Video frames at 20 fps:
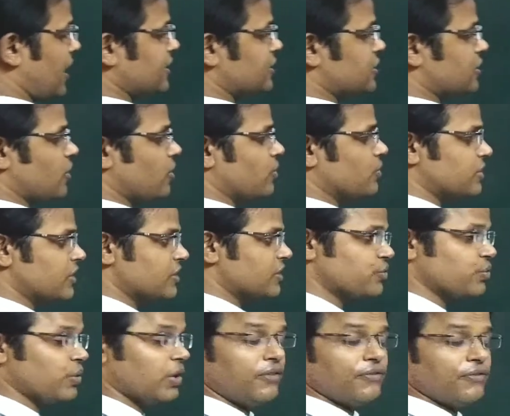as
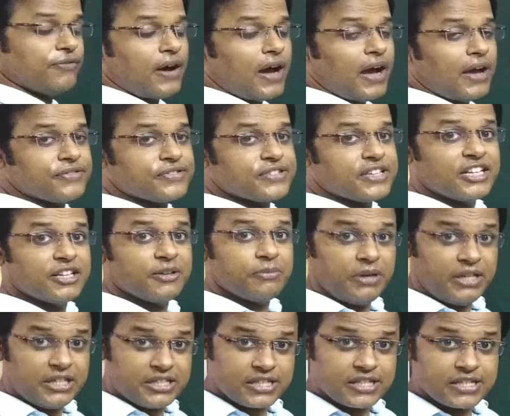25
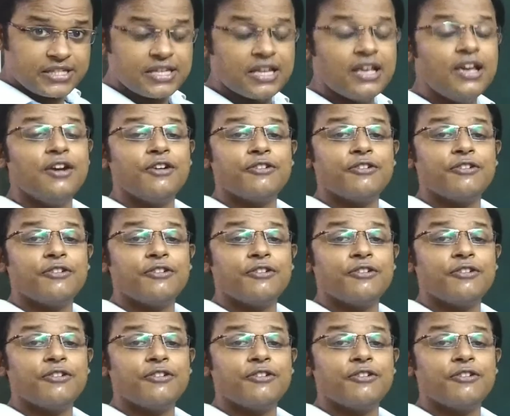centimeters